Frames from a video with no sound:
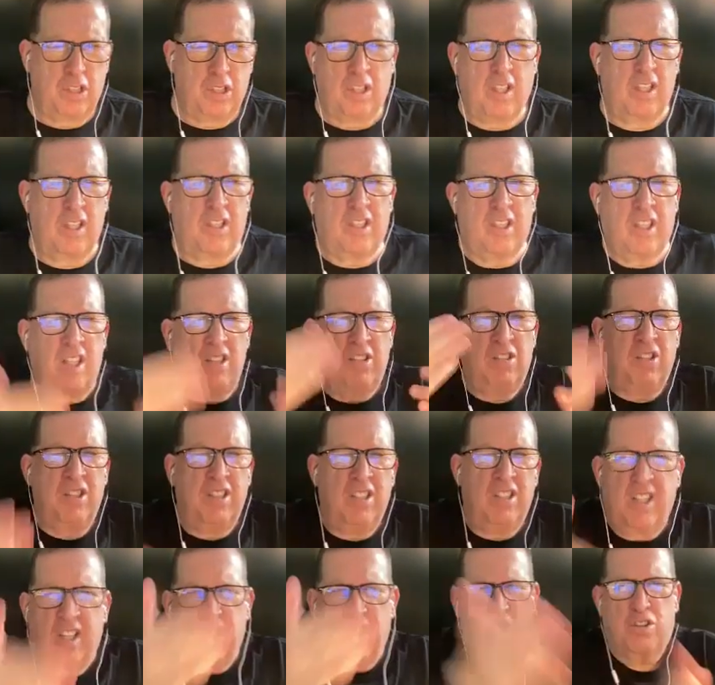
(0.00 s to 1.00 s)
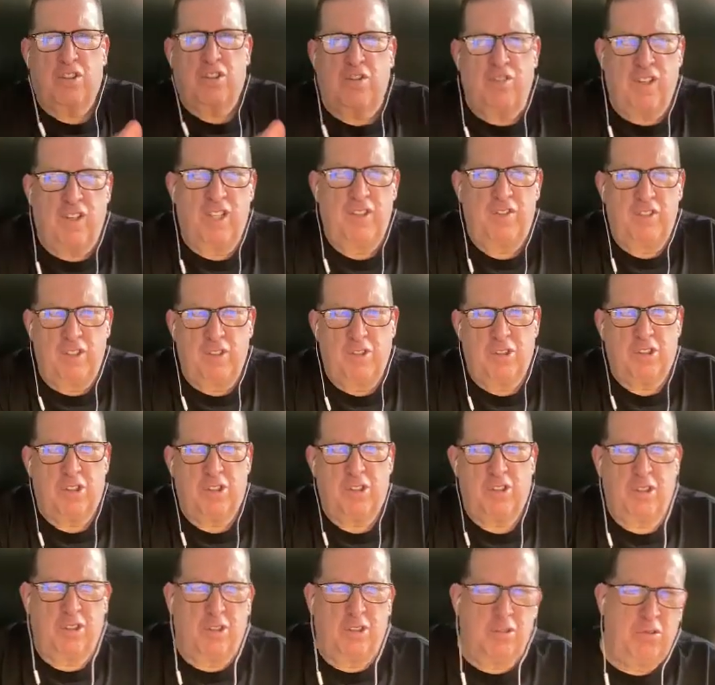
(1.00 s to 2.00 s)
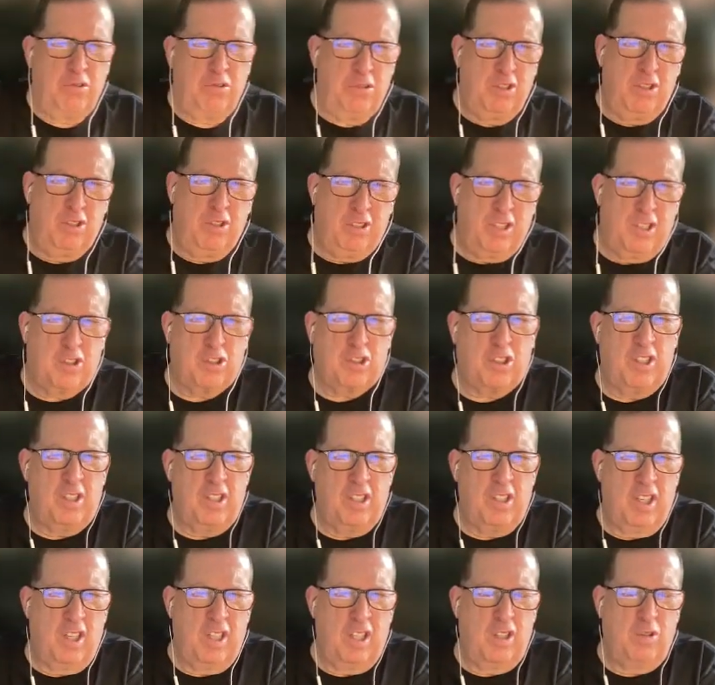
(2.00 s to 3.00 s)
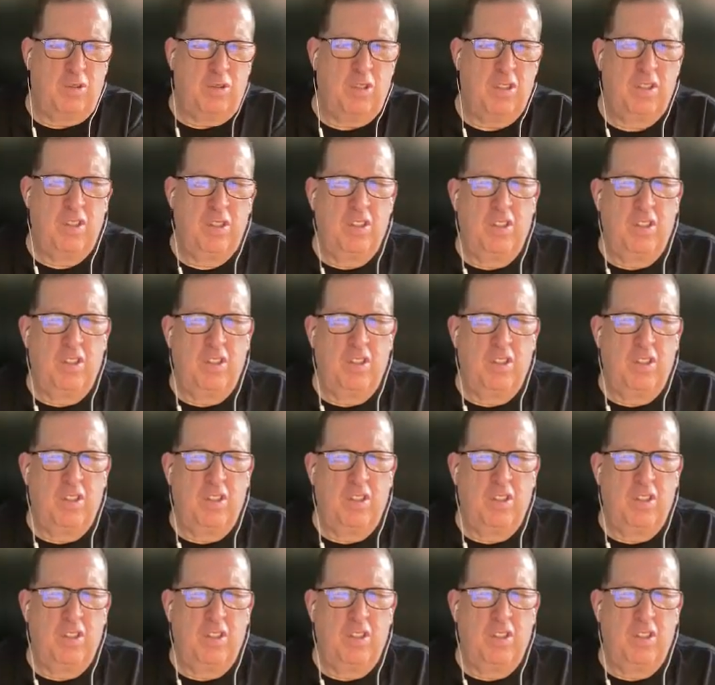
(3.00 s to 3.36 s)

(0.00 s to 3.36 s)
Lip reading: that like they didn't ask 5 years ago, they're asking now?